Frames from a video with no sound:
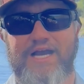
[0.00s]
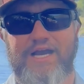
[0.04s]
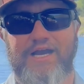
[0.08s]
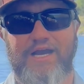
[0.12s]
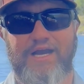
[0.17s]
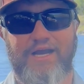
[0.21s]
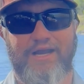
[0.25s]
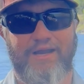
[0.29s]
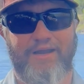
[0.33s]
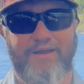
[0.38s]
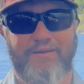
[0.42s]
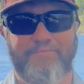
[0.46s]

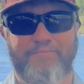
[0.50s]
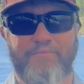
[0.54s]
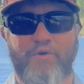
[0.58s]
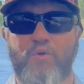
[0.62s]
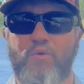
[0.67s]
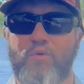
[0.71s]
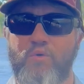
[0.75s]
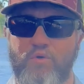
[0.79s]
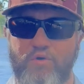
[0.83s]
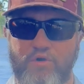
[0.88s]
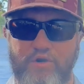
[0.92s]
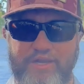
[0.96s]

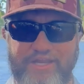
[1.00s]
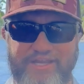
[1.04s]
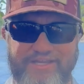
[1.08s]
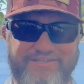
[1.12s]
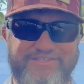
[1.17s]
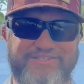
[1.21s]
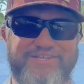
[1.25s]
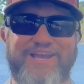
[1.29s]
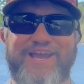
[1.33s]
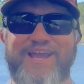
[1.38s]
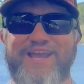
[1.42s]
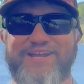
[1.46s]

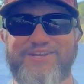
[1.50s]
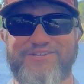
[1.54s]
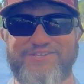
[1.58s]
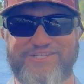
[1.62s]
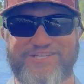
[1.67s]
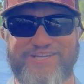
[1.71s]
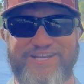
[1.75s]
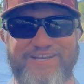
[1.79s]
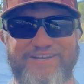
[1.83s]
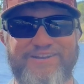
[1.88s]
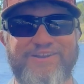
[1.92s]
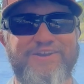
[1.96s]

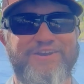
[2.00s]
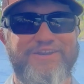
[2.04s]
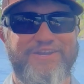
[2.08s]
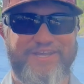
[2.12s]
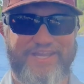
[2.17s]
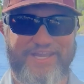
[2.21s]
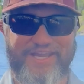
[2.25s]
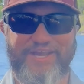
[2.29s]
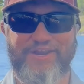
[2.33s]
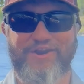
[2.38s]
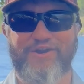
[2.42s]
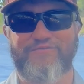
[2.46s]
orientation
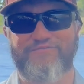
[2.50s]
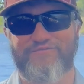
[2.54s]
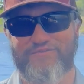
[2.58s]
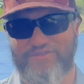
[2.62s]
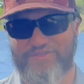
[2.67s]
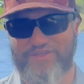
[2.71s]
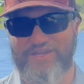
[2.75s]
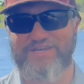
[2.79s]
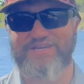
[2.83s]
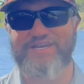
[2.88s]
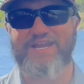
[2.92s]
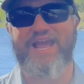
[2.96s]
here for
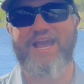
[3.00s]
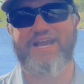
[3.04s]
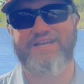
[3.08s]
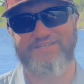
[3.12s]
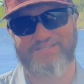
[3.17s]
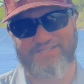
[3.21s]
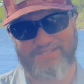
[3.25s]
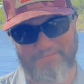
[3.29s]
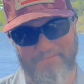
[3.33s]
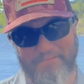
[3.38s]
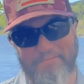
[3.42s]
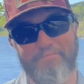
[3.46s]
the
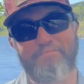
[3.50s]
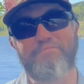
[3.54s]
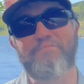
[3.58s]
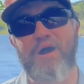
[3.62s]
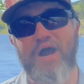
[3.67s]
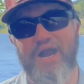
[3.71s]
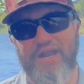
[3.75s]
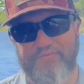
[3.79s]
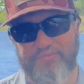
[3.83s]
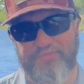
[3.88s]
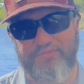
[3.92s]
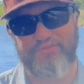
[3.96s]
next
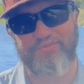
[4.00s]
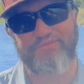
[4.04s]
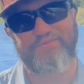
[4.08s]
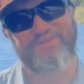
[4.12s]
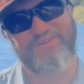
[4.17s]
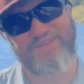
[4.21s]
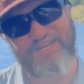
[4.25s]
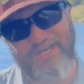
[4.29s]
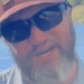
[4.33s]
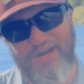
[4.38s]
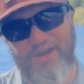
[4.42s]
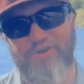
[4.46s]
month,
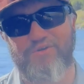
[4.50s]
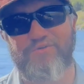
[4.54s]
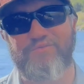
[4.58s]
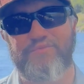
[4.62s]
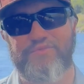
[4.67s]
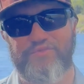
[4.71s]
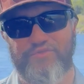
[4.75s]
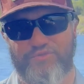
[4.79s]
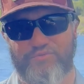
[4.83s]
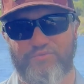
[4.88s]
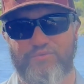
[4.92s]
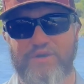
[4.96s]
you know,
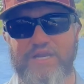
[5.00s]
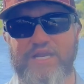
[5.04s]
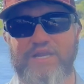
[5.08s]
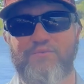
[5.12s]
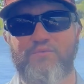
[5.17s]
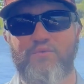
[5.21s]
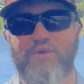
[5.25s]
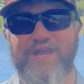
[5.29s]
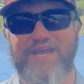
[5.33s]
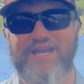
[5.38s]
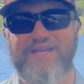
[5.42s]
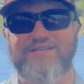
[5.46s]
3
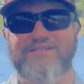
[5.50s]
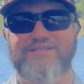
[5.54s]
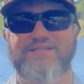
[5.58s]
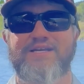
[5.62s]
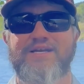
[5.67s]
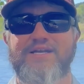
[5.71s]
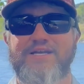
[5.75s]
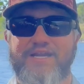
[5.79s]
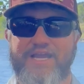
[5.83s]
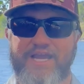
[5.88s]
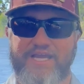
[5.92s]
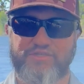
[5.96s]
weeks,
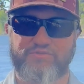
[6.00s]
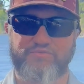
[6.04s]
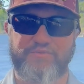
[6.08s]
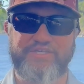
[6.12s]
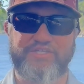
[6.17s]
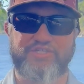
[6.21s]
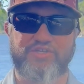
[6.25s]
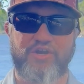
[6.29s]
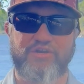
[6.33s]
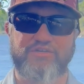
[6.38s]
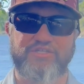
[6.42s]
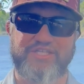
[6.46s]
as we
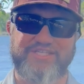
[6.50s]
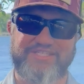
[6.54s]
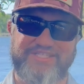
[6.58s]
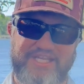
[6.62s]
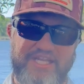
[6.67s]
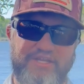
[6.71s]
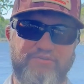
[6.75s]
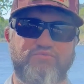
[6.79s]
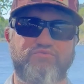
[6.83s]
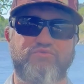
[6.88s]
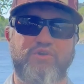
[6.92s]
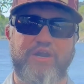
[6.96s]
start to
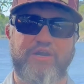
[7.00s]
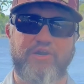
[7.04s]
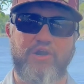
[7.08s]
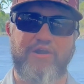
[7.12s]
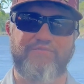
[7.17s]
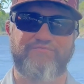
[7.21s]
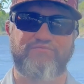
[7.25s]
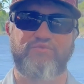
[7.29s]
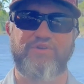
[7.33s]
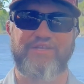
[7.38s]
see runoff